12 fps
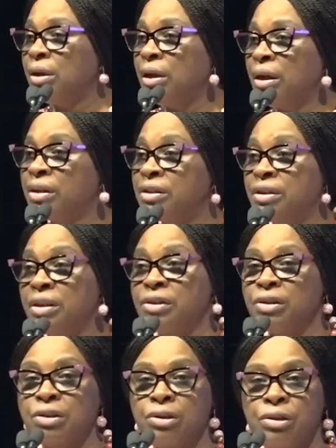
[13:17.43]

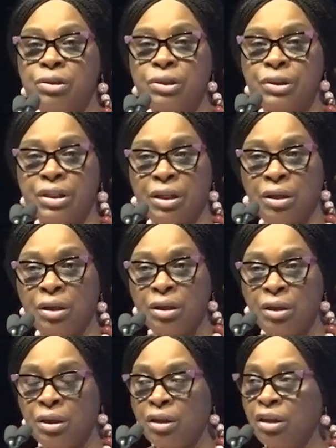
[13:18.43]
exist today
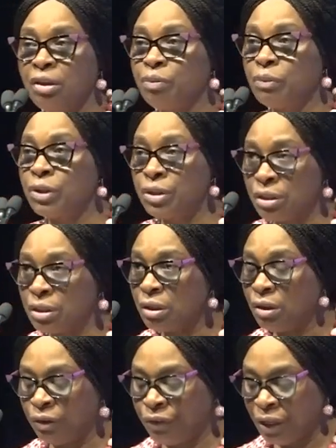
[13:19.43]
in most
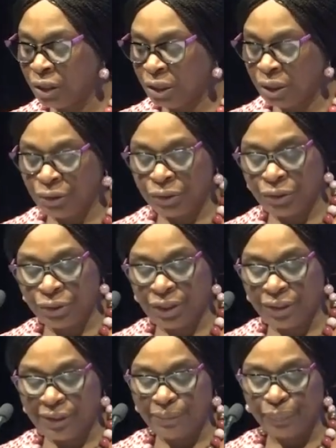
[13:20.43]
of our
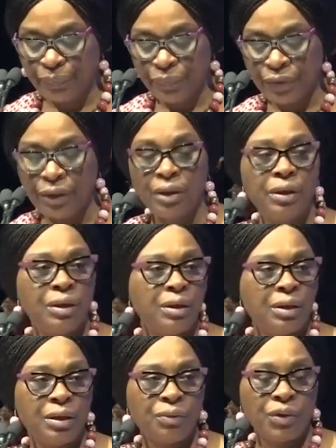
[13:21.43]
countries.
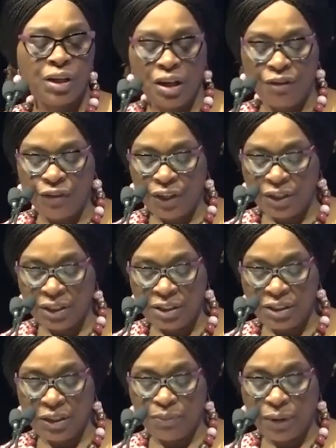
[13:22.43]
We have
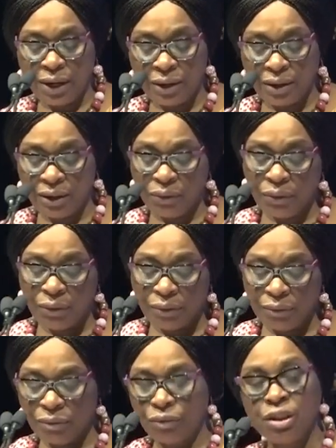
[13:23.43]
agency banking,
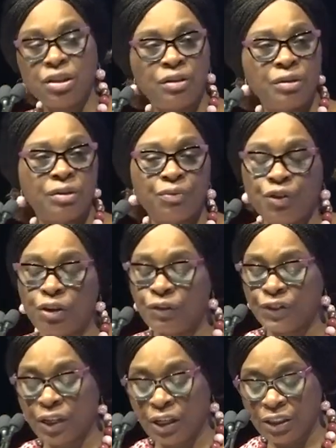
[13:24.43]
which
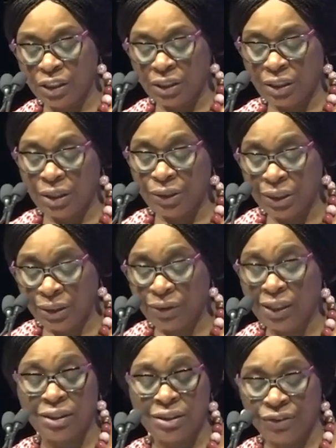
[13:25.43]
involves cash in, cash
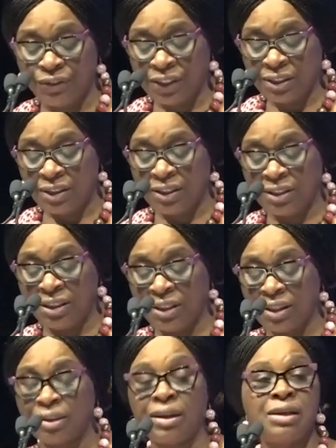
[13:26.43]
out, and is
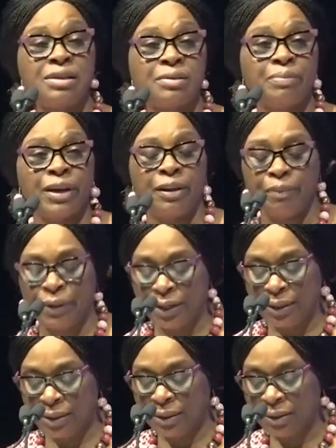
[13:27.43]
facilitating last-mile
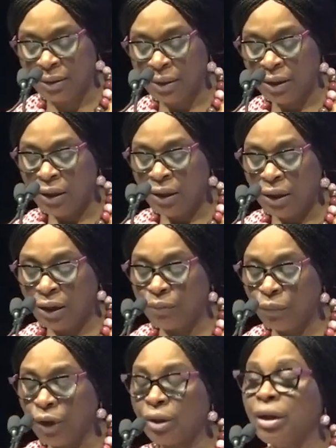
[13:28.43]
banking, and
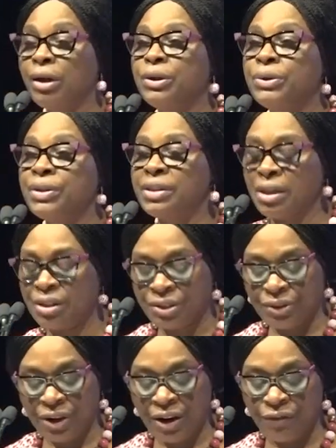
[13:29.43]
more countries are
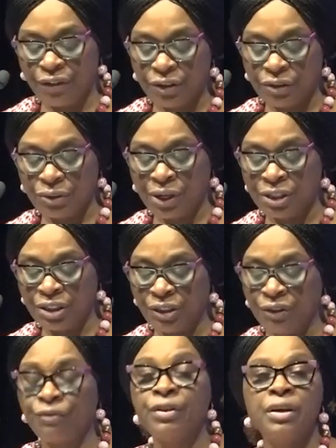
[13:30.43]
striving to
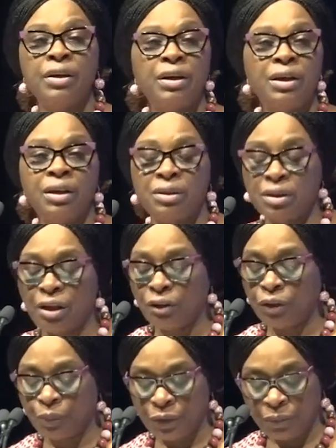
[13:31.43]
achieve
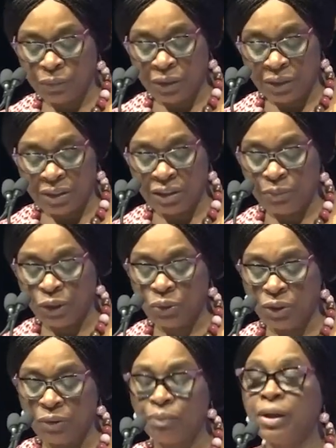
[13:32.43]
interoperability
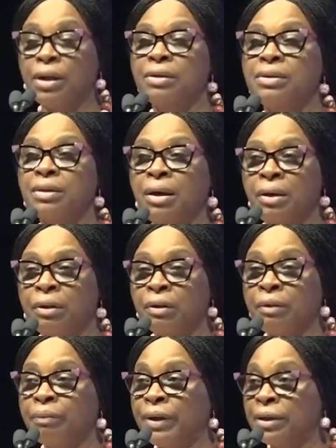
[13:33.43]
between banks and
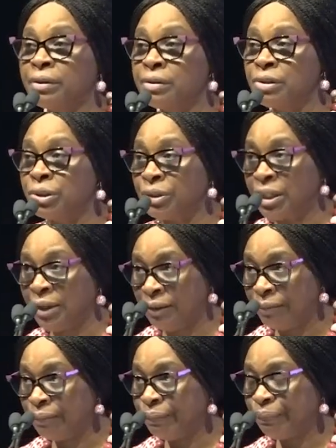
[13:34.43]
non-banks today.
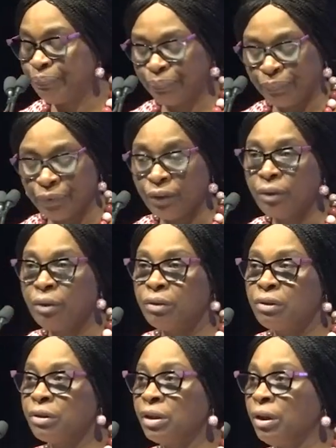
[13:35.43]

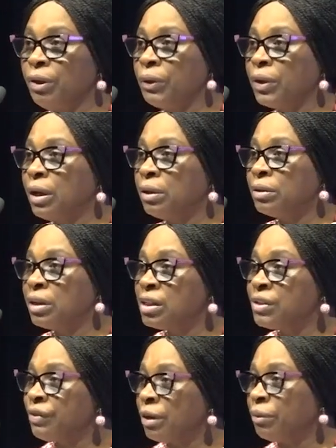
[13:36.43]
Today, you can
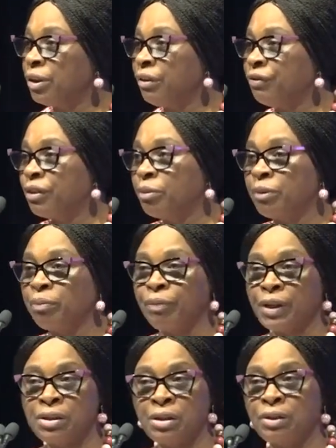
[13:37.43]
transfer money from
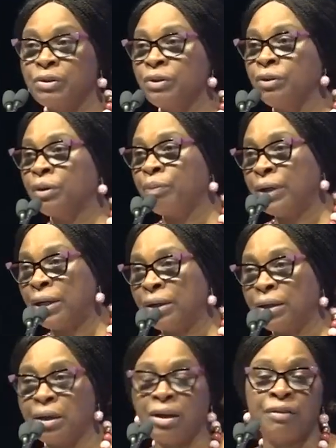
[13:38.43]
M-Pesa to your
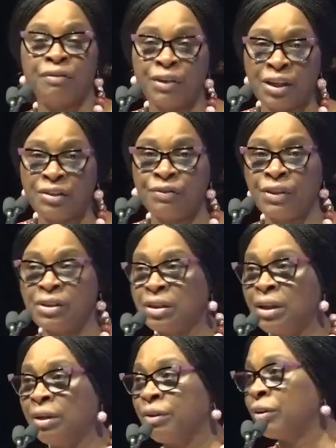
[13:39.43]
bank and vice
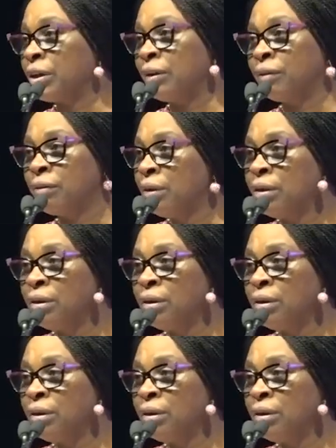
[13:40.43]
versa. You can